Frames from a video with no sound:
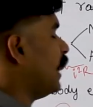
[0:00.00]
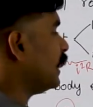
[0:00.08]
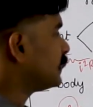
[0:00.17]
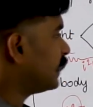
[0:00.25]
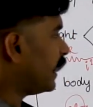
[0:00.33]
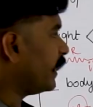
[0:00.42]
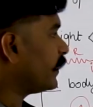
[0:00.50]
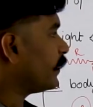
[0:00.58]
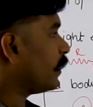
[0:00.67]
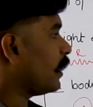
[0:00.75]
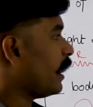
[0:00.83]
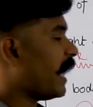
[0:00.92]
He asked
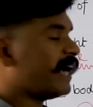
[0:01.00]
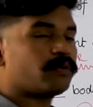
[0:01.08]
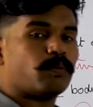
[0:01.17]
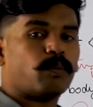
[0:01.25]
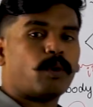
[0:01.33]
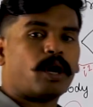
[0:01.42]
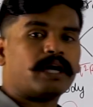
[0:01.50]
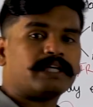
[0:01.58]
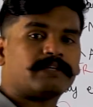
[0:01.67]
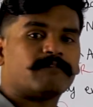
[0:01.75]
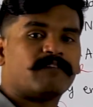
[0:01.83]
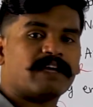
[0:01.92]
that at
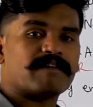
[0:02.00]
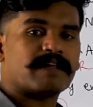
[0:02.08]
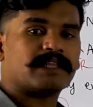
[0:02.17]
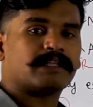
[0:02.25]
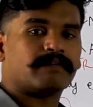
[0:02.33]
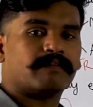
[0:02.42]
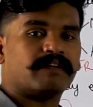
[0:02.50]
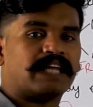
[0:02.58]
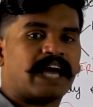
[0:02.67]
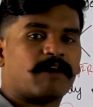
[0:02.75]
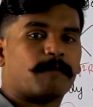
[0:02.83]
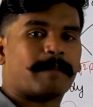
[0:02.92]
what wavelength we will
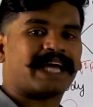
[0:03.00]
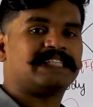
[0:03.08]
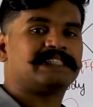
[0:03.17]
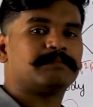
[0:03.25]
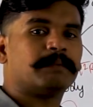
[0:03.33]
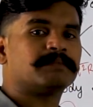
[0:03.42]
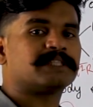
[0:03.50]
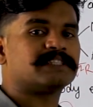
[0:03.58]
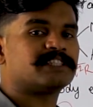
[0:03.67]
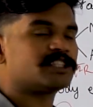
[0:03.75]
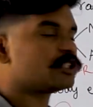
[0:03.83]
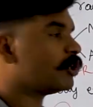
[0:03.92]
have maximum
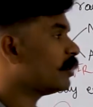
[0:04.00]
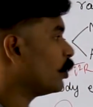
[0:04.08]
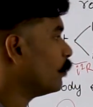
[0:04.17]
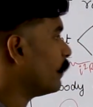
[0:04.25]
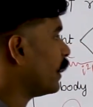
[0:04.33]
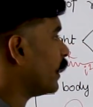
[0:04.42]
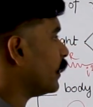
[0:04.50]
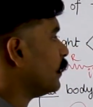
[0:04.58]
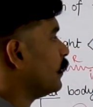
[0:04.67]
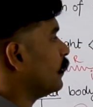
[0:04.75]
sensation on the human eye.